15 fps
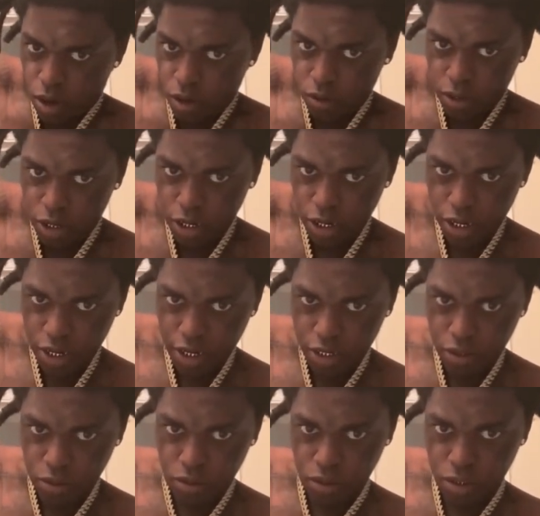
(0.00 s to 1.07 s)
all the good
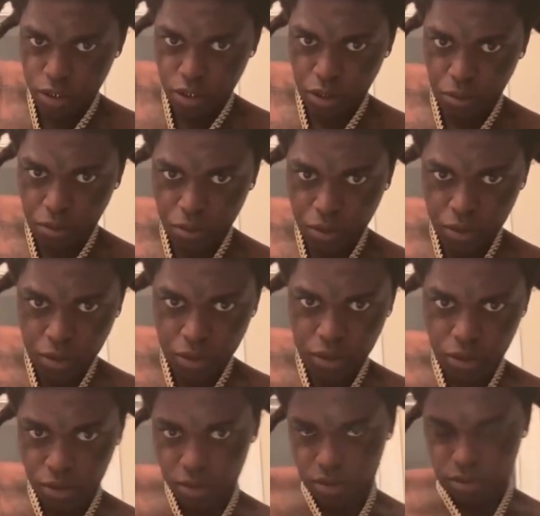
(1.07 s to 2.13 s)
I do, you hear me?
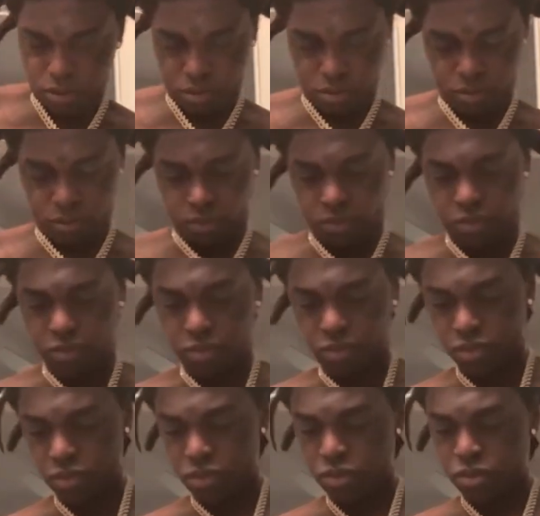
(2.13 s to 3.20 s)
and